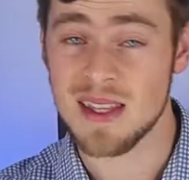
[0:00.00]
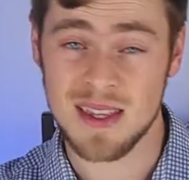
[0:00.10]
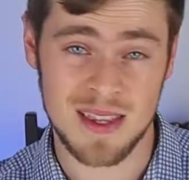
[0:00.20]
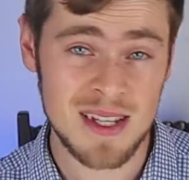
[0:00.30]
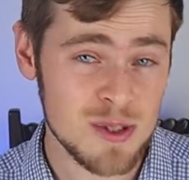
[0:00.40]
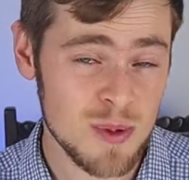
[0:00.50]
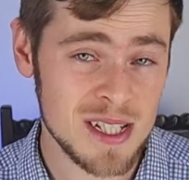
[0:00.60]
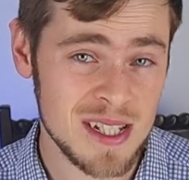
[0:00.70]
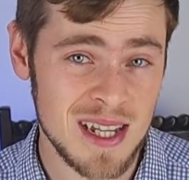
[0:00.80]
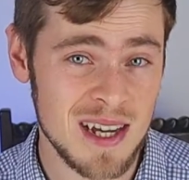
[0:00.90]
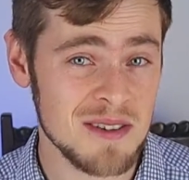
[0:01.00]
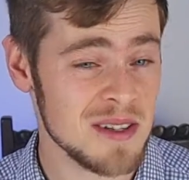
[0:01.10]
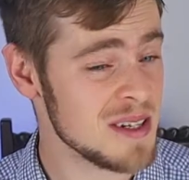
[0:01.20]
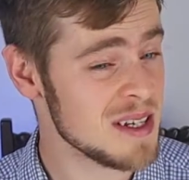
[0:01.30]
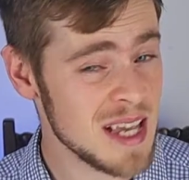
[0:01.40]
this Wise account
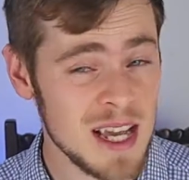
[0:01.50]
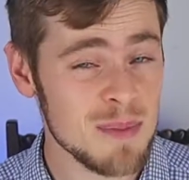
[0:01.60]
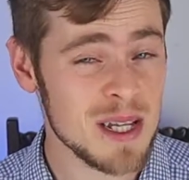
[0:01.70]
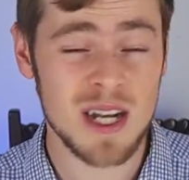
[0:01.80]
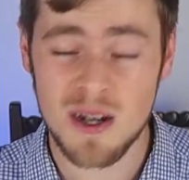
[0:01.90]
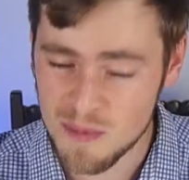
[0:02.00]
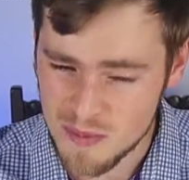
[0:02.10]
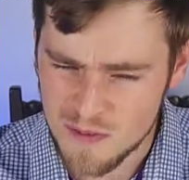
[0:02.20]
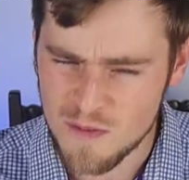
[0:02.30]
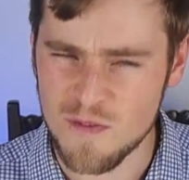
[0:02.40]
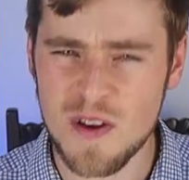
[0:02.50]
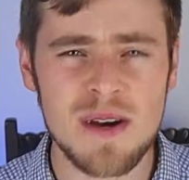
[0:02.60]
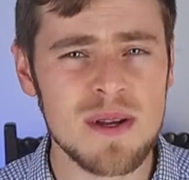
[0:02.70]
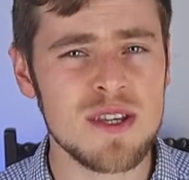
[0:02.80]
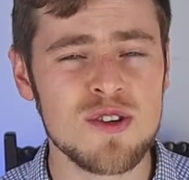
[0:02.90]
can become
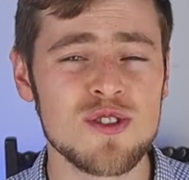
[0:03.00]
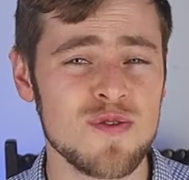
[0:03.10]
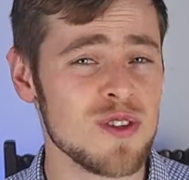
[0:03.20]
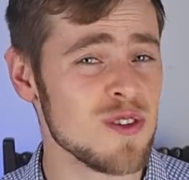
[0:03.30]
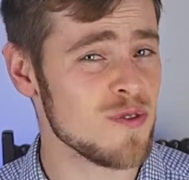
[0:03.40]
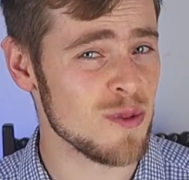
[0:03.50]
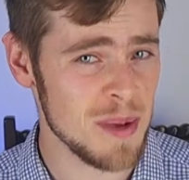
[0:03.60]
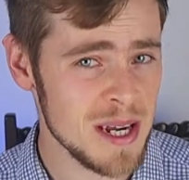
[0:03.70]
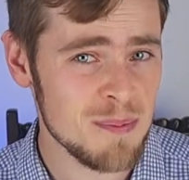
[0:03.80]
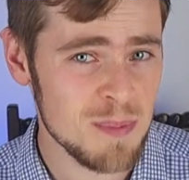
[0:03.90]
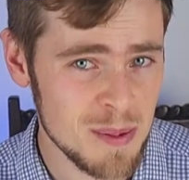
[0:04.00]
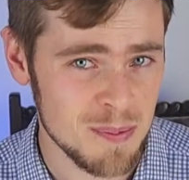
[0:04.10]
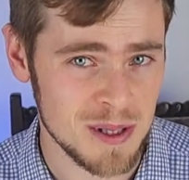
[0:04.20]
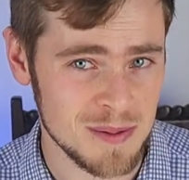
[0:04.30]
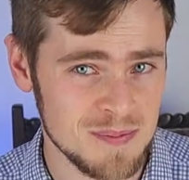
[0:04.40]
very useful for many
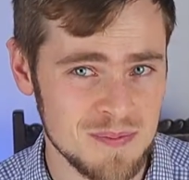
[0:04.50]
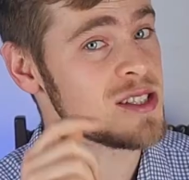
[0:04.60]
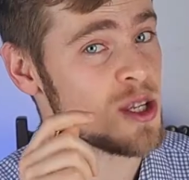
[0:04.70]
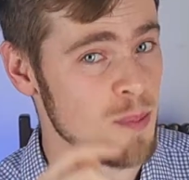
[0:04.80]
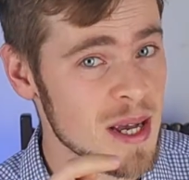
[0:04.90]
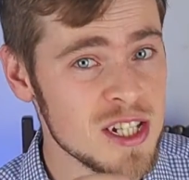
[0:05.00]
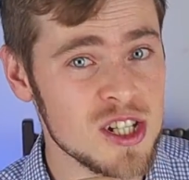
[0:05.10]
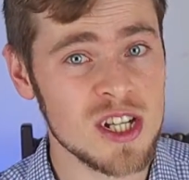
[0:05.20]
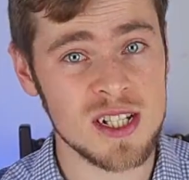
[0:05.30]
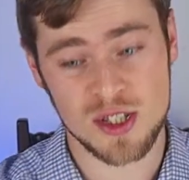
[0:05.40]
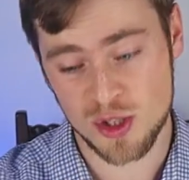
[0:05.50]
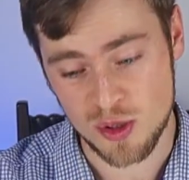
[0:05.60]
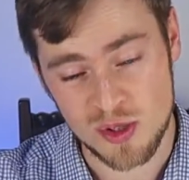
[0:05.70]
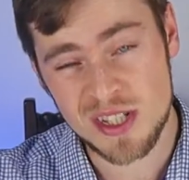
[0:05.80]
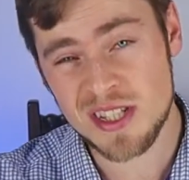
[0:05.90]
people. So make sure
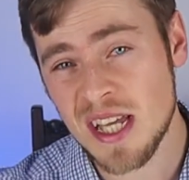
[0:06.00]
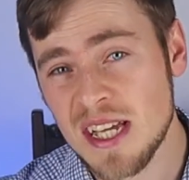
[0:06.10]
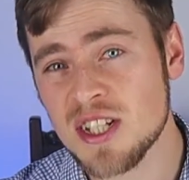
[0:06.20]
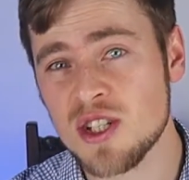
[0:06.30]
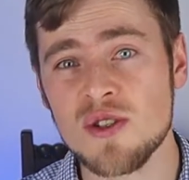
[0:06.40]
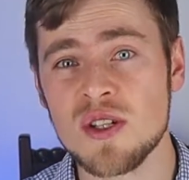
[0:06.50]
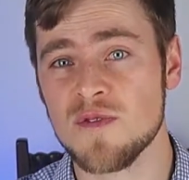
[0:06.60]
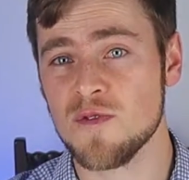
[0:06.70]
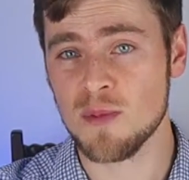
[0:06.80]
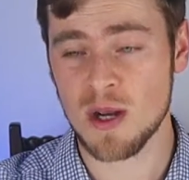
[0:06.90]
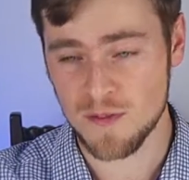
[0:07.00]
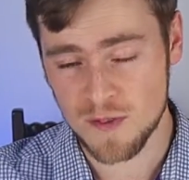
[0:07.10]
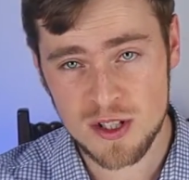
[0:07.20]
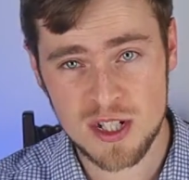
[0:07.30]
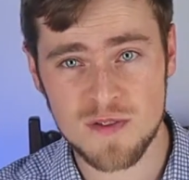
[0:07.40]
to stay tuned for my
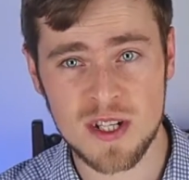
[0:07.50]
future